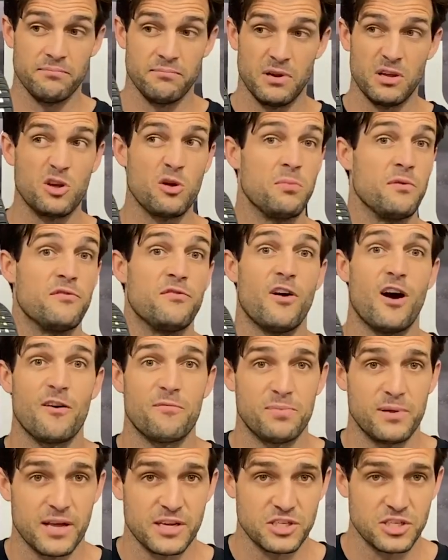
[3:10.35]
it could be
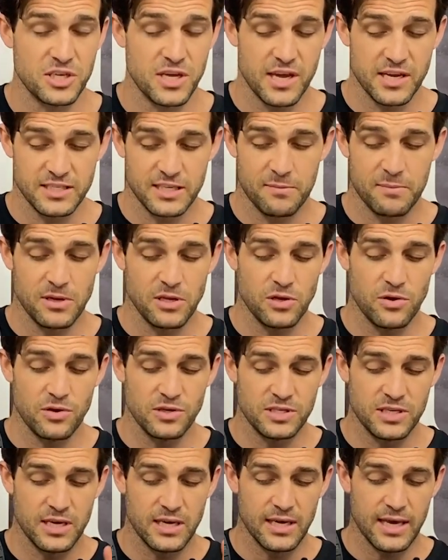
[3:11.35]
5+ years they've been
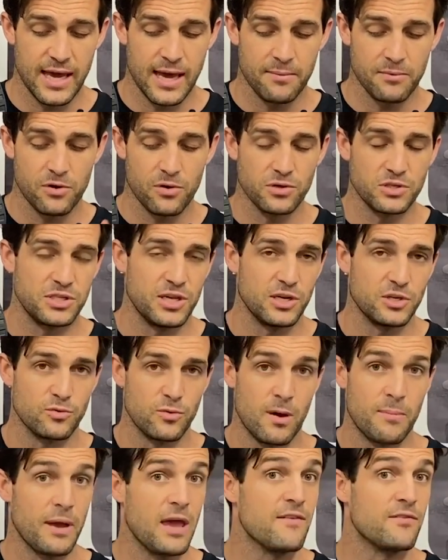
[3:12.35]
using continental
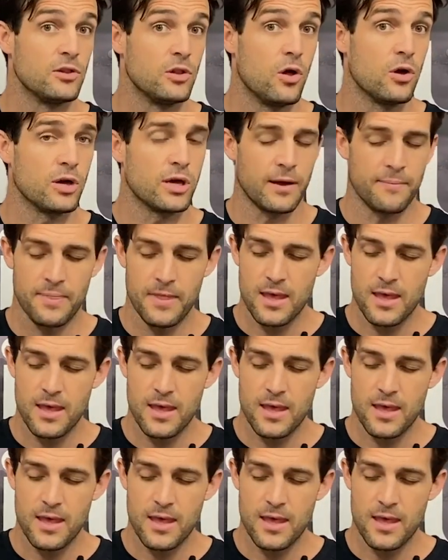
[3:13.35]
rubber, even longer.